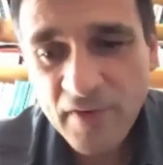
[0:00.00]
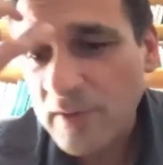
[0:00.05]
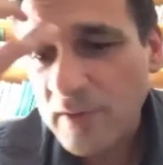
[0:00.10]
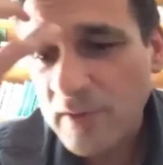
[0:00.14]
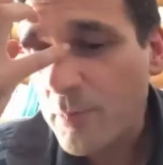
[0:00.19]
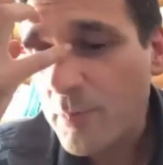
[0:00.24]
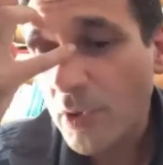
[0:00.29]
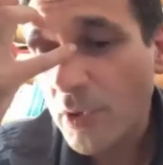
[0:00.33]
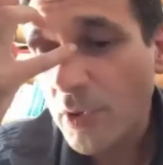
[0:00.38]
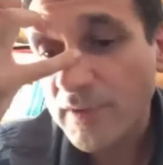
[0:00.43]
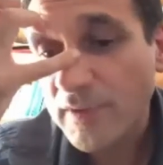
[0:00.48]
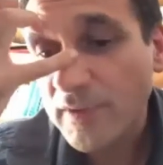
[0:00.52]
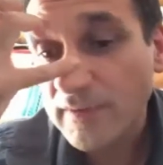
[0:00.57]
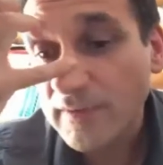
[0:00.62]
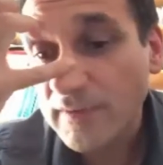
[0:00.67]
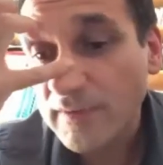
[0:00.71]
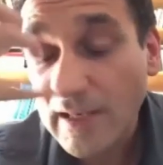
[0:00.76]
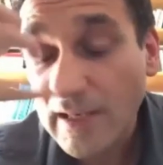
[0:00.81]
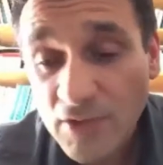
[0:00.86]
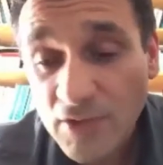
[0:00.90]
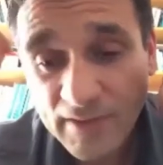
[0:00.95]
important
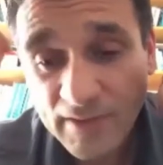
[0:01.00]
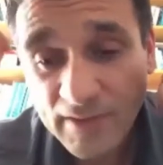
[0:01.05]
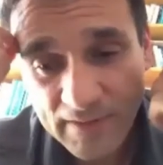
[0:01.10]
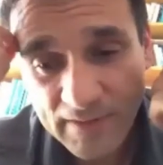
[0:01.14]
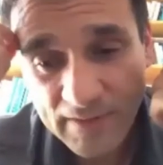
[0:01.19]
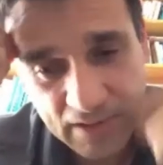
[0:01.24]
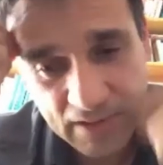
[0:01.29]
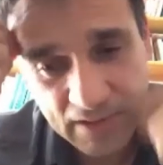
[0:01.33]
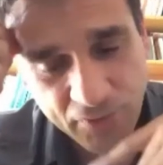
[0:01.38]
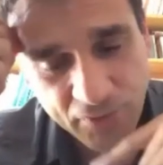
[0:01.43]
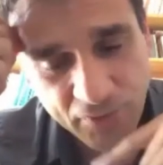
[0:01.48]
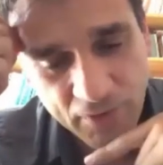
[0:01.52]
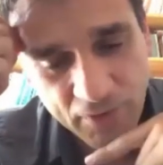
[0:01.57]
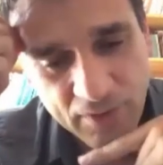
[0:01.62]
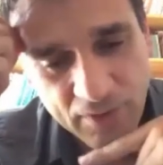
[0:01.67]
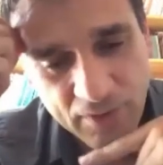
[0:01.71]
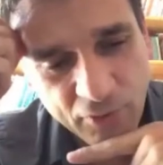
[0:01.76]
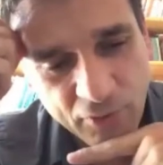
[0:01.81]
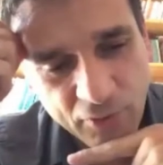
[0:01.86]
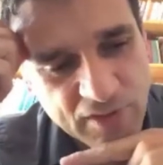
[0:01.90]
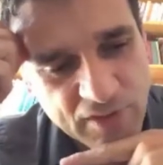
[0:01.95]
dancer dancing for
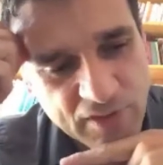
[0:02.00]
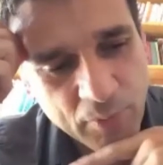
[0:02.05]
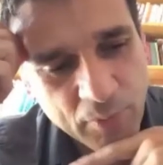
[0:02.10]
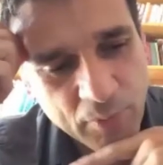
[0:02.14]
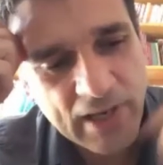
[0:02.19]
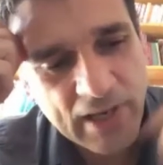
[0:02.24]
him, for example,